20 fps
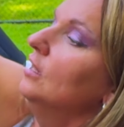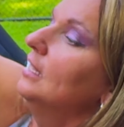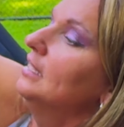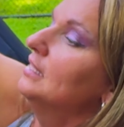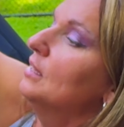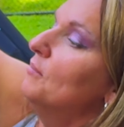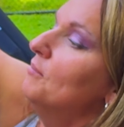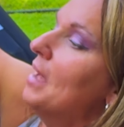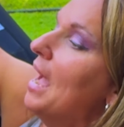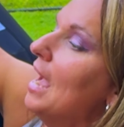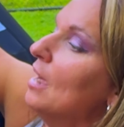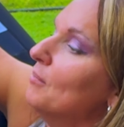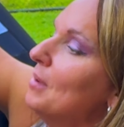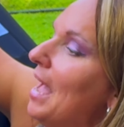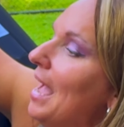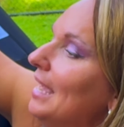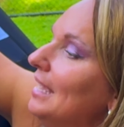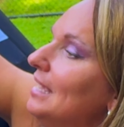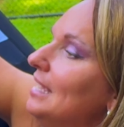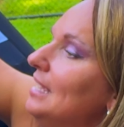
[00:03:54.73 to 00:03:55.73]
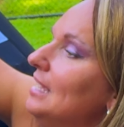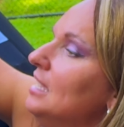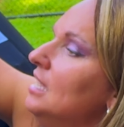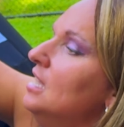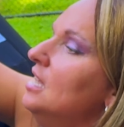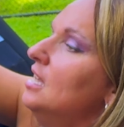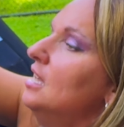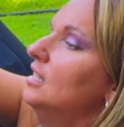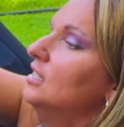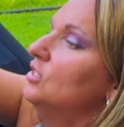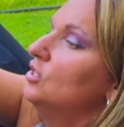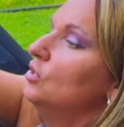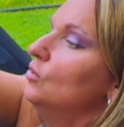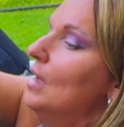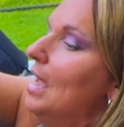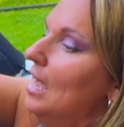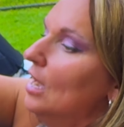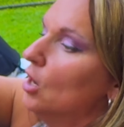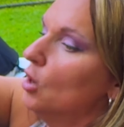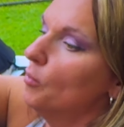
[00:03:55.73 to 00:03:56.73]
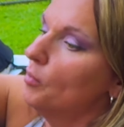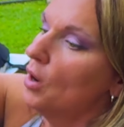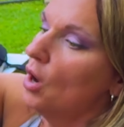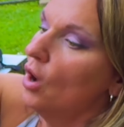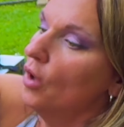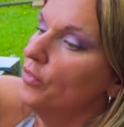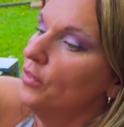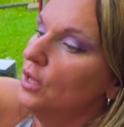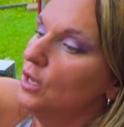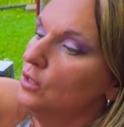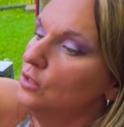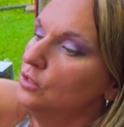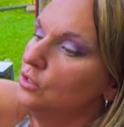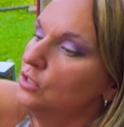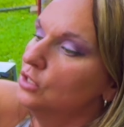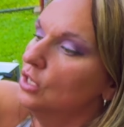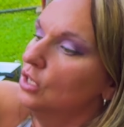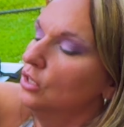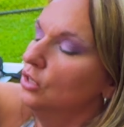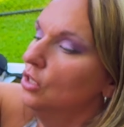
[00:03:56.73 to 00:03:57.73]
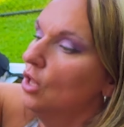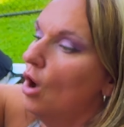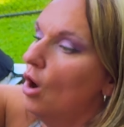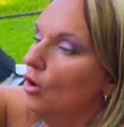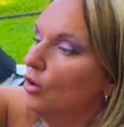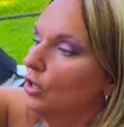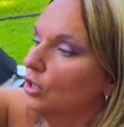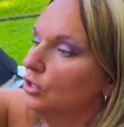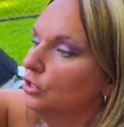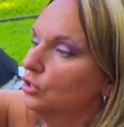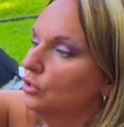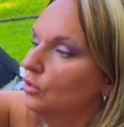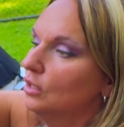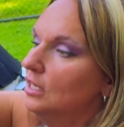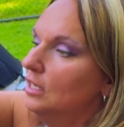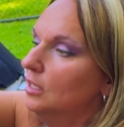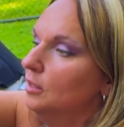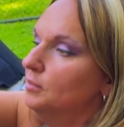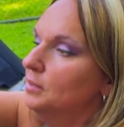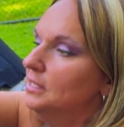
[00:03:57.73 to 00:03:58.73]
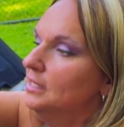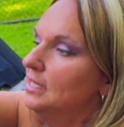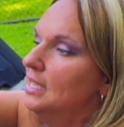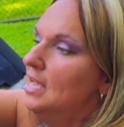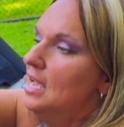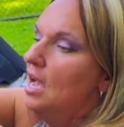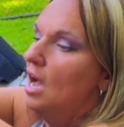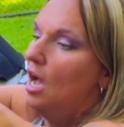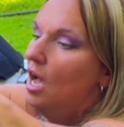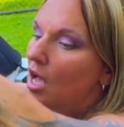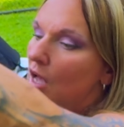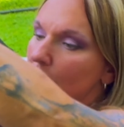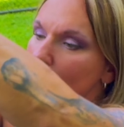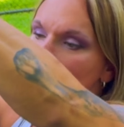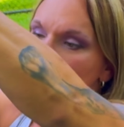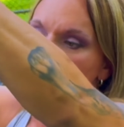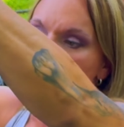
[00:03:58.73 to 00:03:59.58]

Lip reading: as I'm backpacking to help on those longer trips. In a